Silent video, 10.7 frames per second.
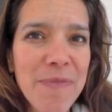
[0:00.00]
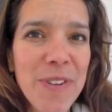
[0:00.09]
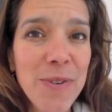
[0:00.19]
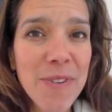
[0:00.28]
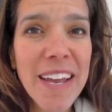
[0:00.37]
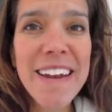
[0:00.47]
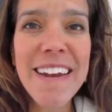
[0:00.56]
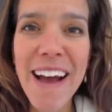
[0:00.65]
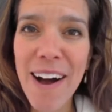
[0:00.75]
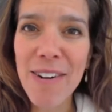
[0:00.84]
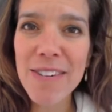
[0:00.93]
you can
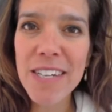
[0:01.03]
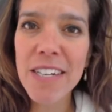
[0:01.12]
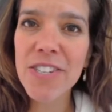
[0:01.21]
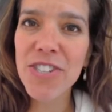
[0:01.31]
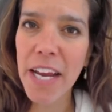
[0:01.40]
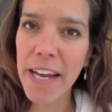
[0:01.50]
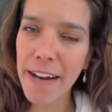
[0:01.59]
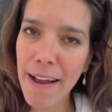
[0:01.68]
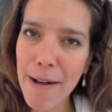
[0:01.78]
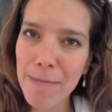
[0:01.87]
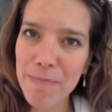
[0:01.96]
now shake
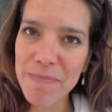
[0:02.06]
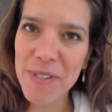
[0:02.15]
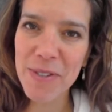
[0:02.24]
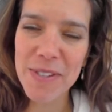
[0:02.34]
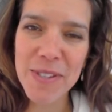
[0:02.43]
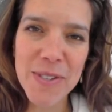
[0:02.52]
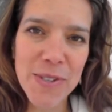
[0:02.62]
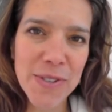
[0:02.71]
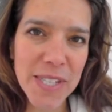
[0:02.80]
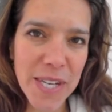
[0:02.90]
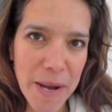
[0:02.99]
it up. So, this is
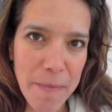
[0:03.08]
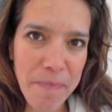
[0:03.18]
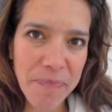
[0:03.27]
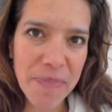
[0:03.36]
your tip.